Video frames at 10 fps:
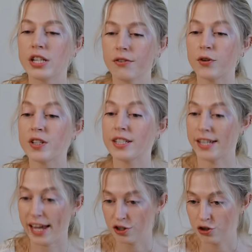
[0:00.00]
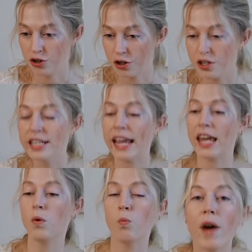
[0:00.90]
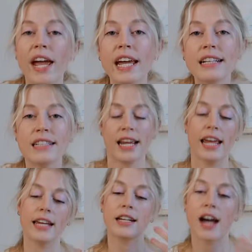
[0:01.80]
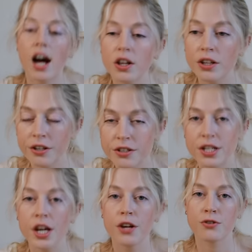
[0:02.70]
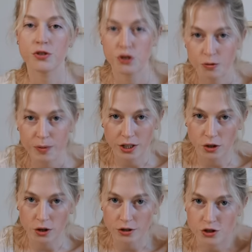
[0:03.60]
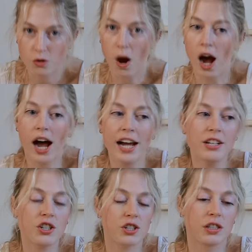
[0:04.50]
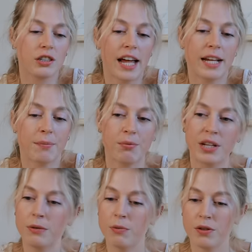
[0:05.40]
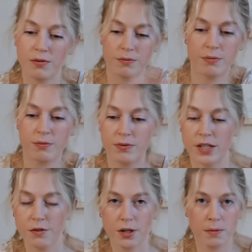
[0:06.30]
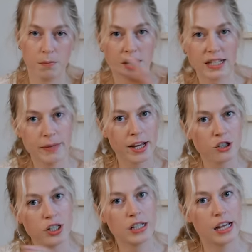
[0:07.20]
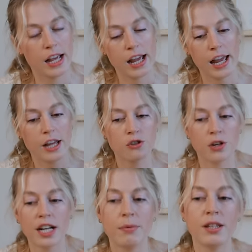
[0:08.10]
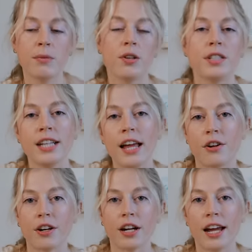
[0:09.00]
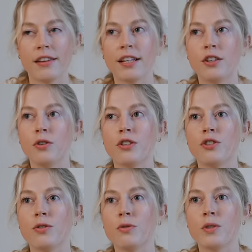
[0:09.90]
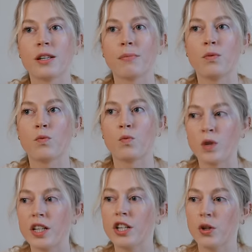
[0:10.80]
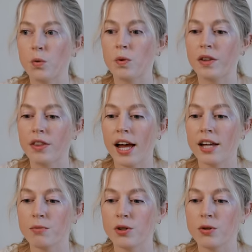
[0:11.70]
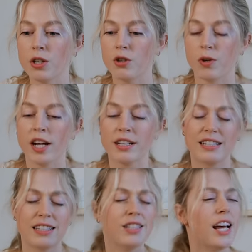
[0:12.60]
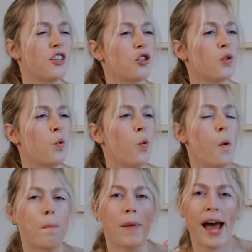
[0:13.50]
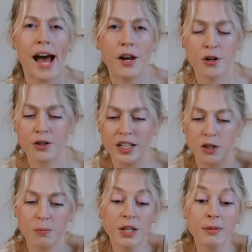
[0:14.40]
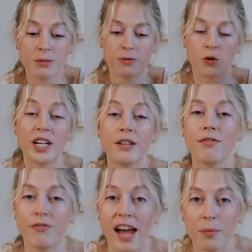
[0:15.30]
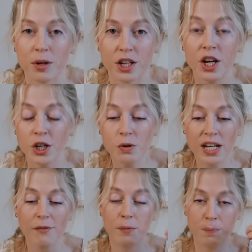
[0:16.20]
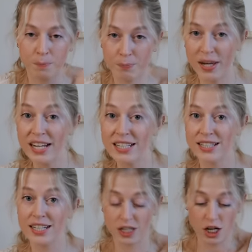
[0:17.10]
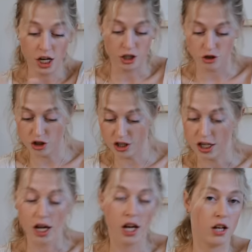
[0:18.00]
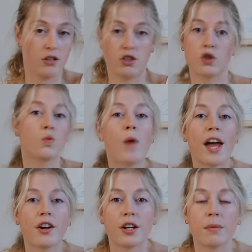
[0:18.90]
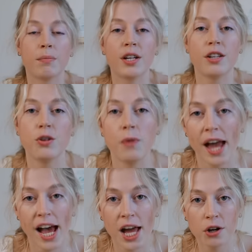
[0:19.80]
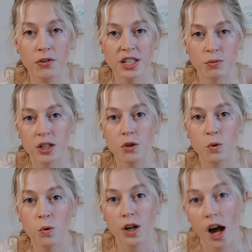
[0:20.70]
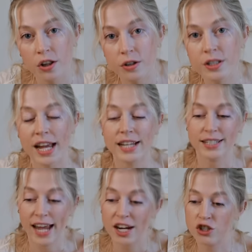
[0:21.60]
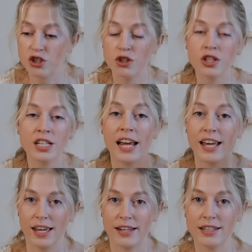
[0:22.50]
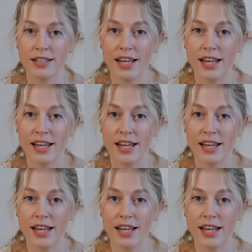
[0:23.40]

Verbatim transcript: different textures and weights and colors to my yarn. So I just like playing with different mix matches and trying to put them all together. I think you can do something really cool with that, where you can create such a cool pattern. Like, you're pretty much creating fabric. You can have a basic just sweater, but if you add all these really cool colors and textures into